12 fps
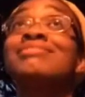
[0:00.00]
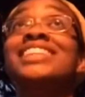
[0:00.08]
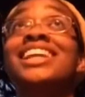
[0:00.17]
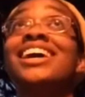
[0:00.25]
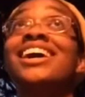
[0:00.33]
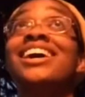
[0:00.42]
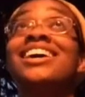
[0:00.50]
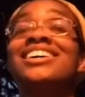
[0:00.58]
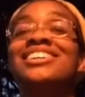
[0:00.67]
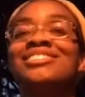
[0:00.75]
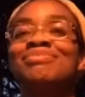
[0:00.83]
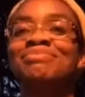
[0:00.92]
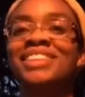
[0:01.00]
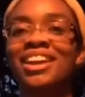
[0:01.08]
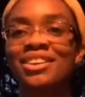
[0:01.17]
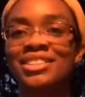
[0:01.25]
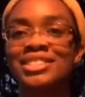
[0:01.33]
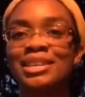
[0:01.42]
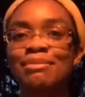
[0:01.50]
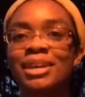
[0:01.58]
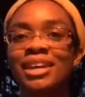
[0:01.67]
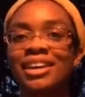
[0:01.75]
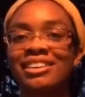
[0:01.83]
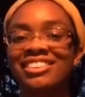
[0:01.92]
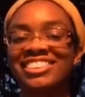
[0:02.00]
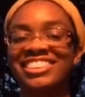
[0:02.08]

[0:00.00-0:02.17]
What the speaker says: Ta-da! Now you can see me.